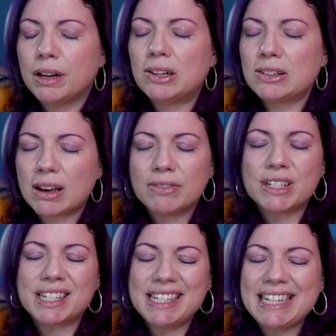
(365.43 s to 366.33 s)
A lot of
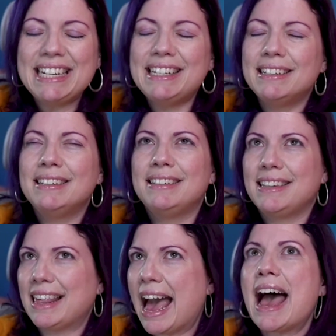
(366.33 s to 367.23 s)
us need
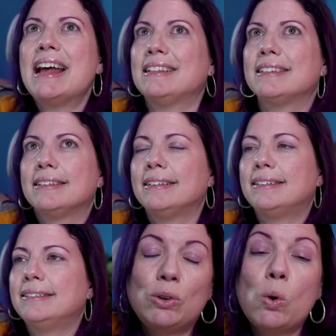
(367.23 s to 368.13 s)
that.
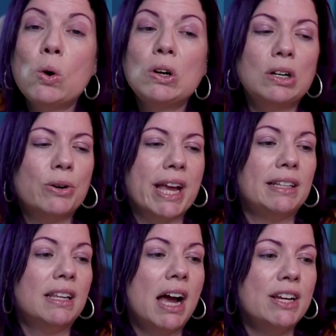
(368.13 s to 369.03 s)
Or, okay,
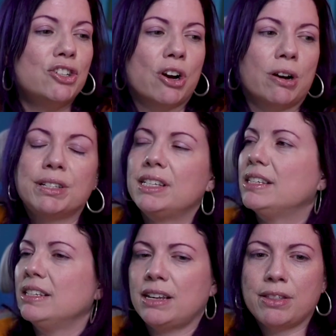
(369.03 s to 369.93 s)
line charts is
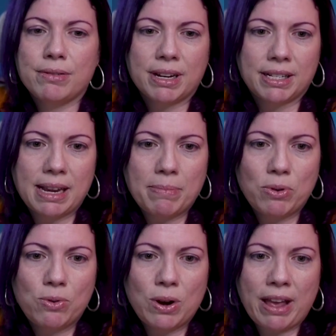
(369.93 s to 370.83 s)
another
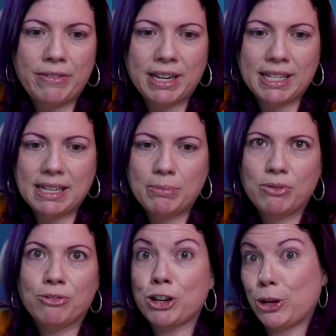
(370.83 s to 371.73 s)
example. Oh, I have an example
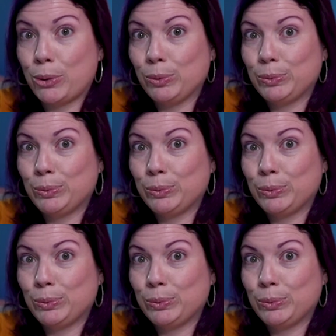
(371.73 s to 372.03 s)
for you.